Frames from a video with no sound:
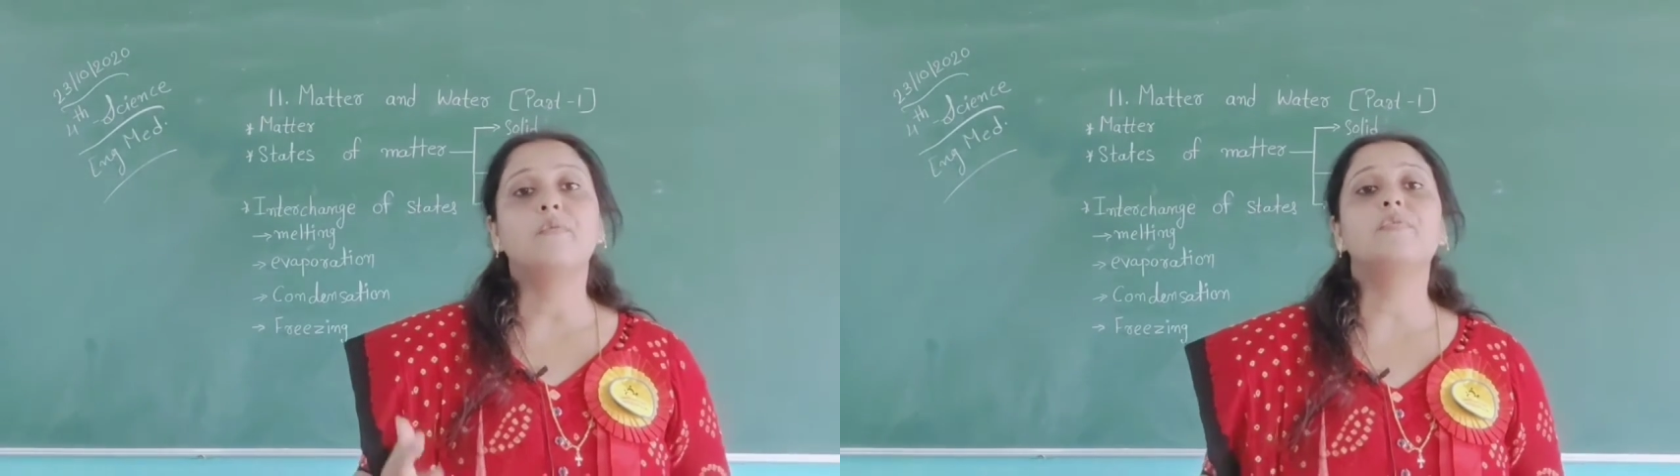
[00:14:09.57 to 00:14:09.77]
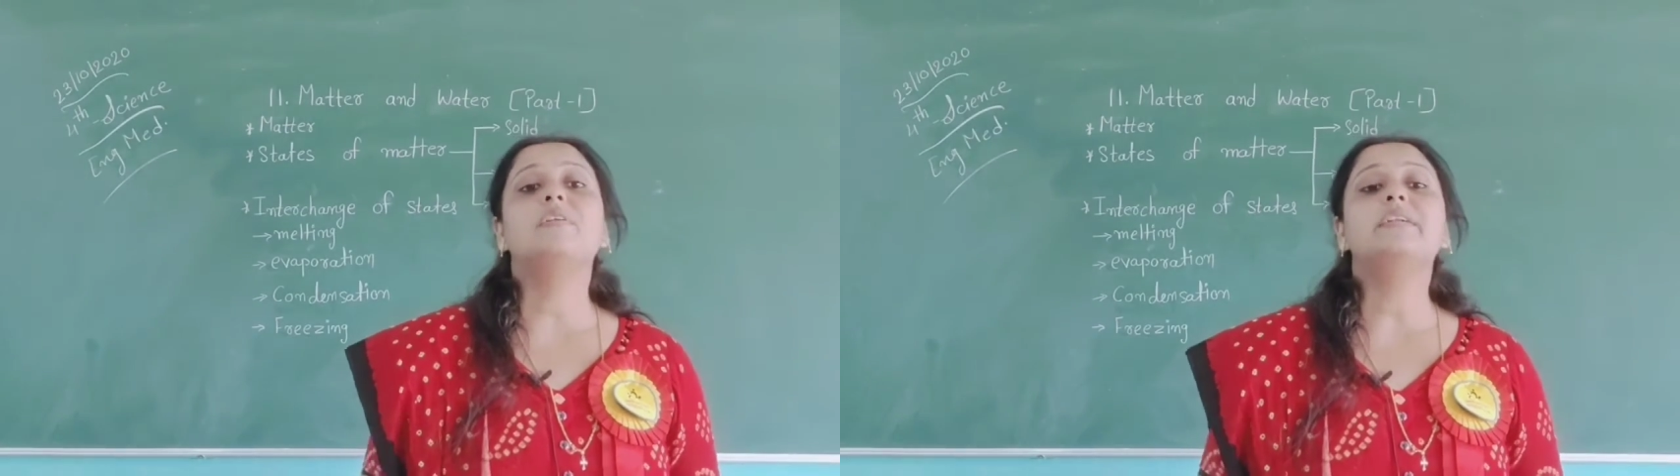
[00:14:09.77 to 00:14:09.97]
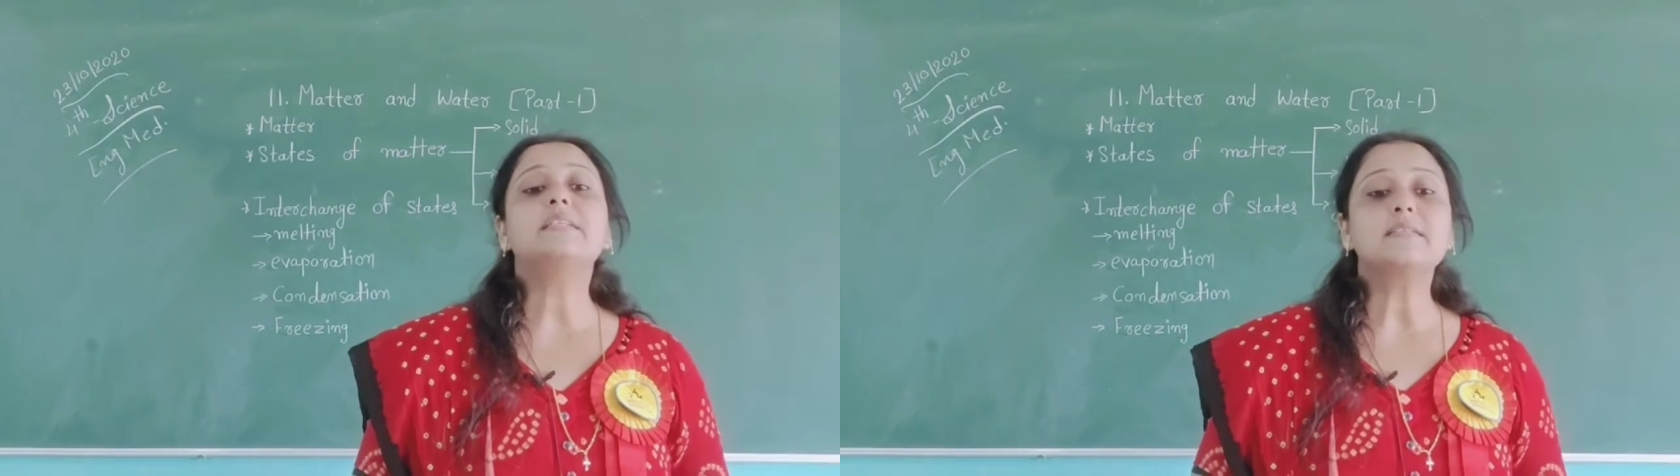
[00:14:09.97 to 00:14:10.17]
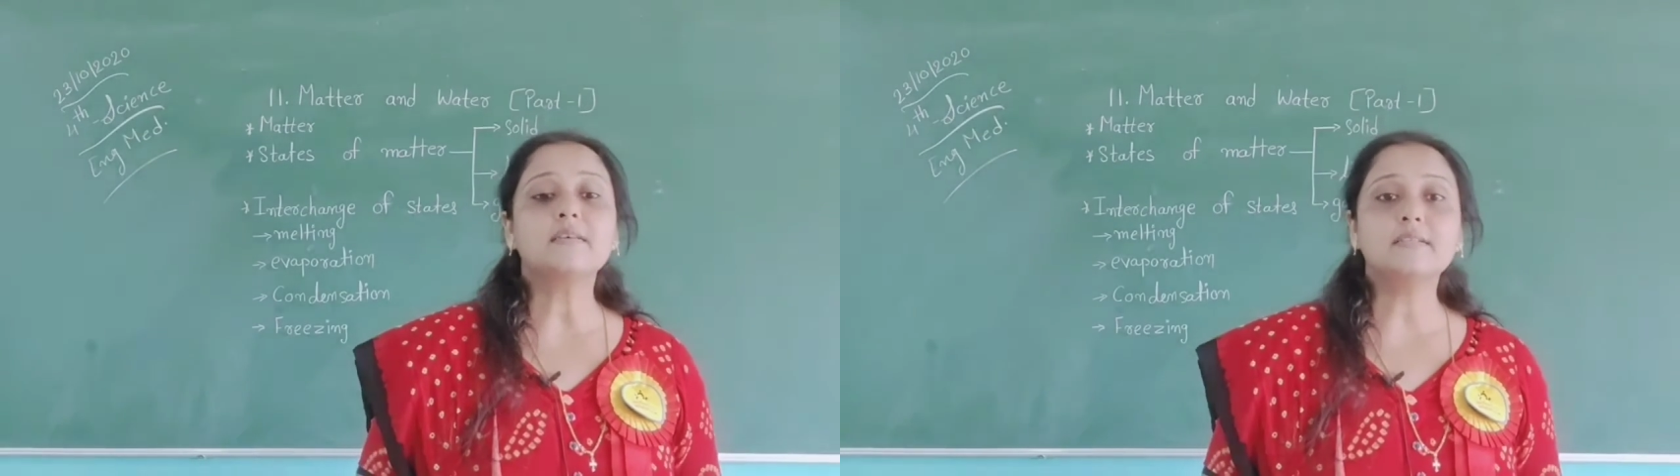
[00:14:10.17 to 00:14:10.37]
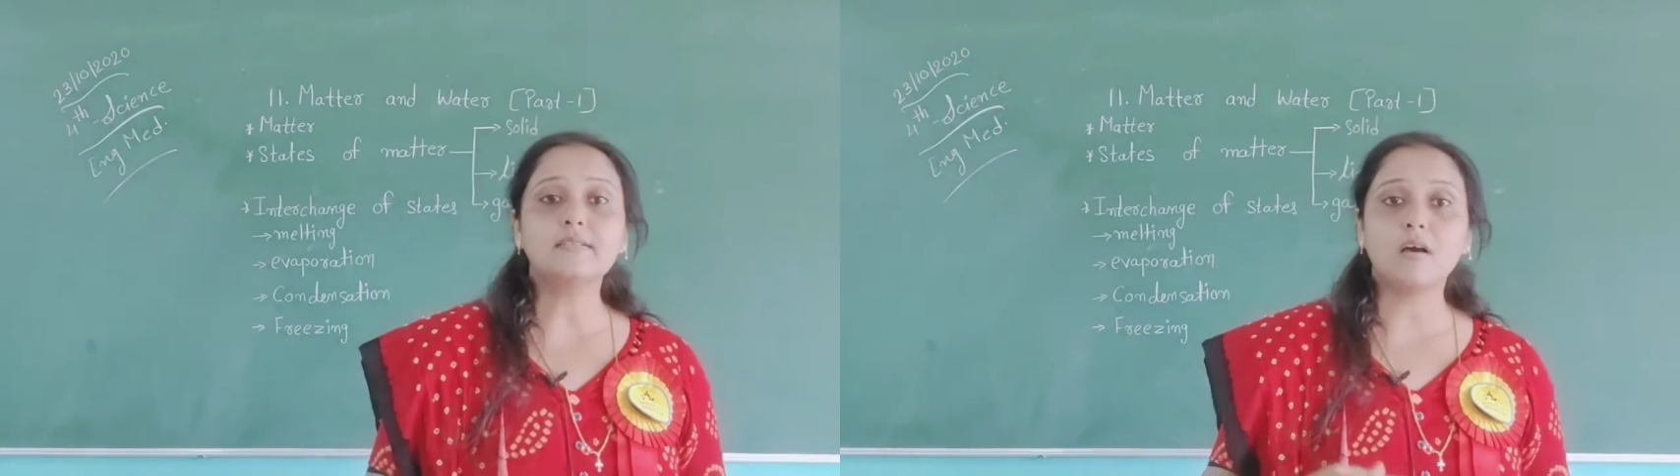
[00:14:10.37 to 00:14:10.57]
we will
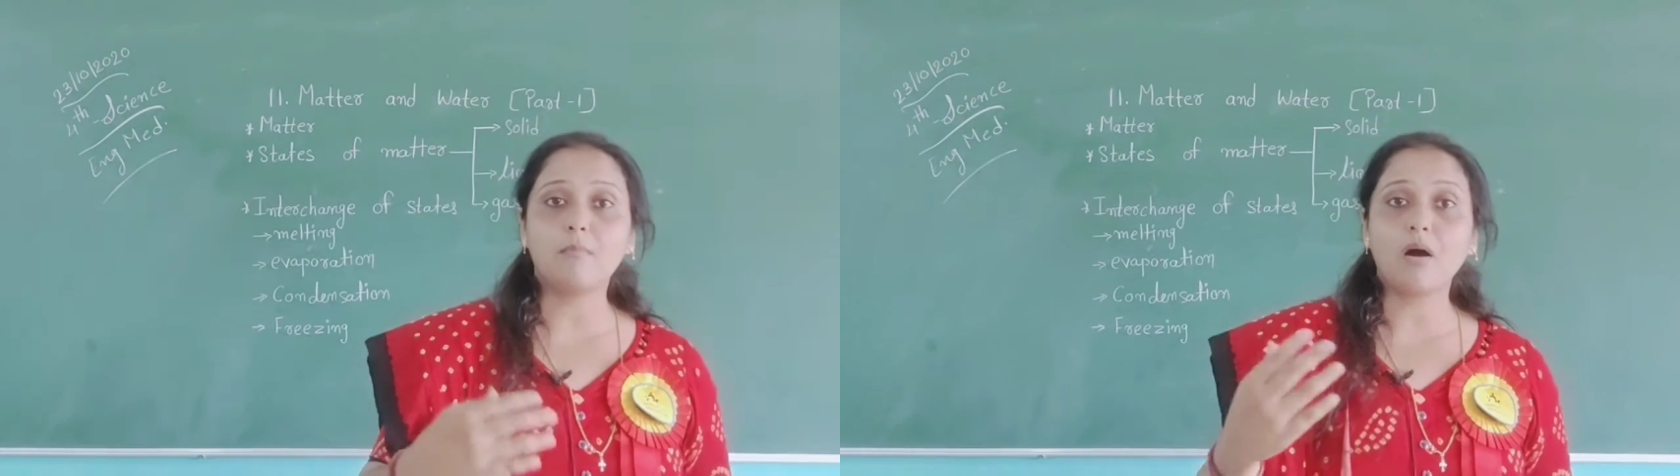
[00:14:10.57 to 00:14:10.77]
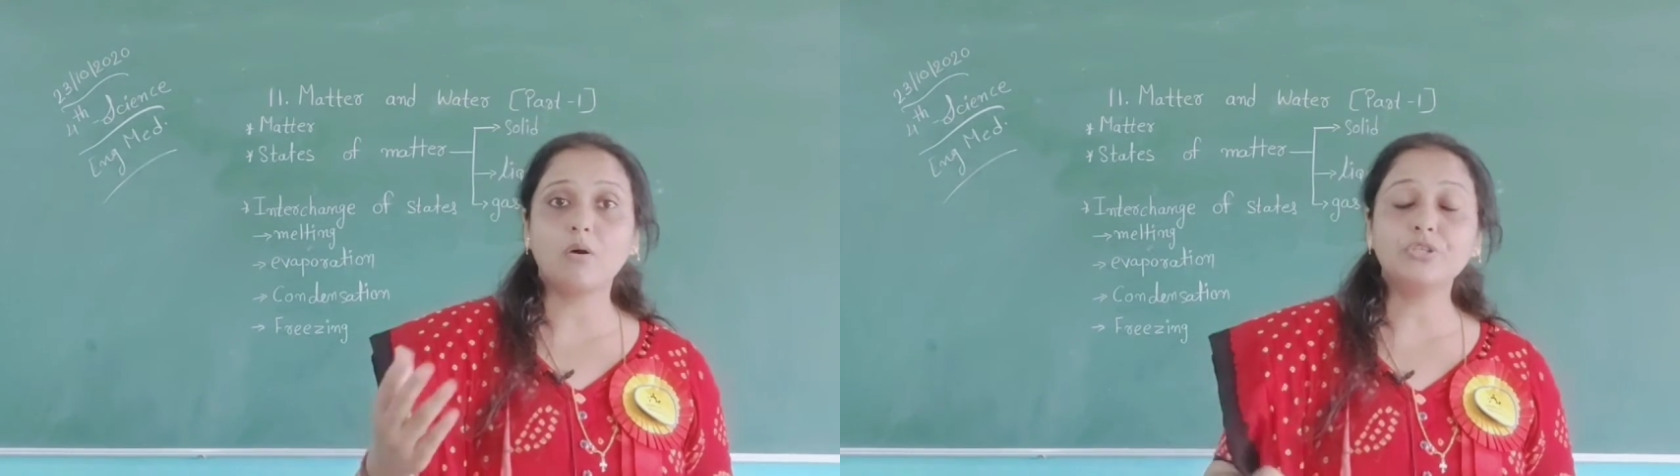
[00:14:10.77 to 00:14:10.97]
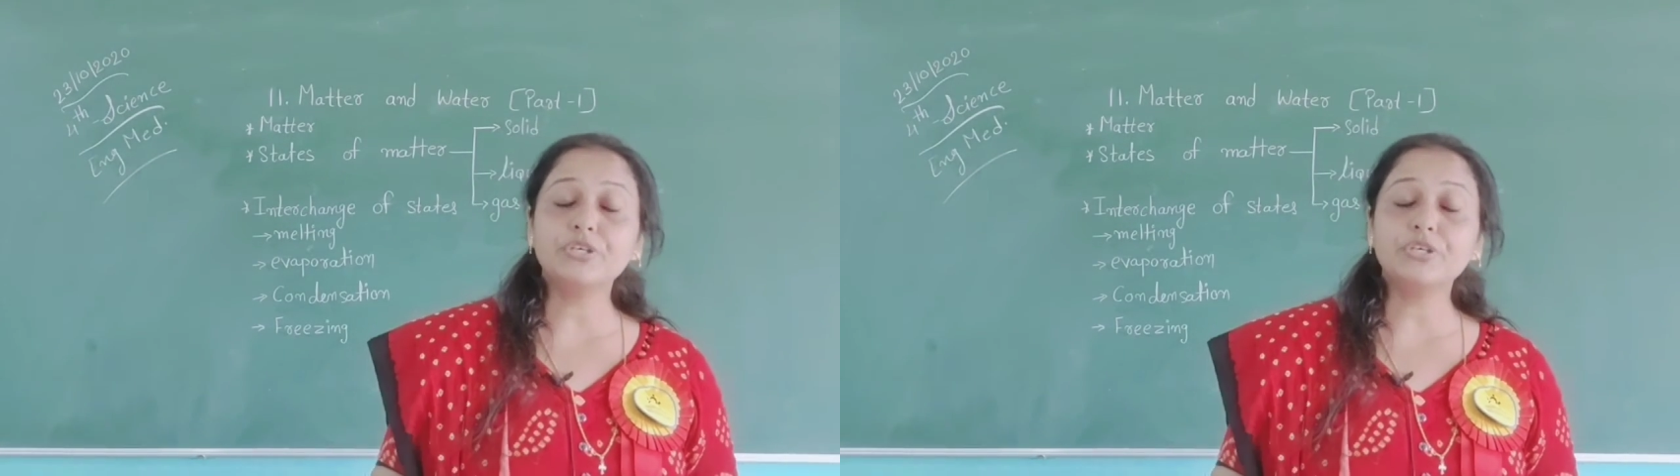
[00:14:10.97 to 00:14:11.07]
discuss about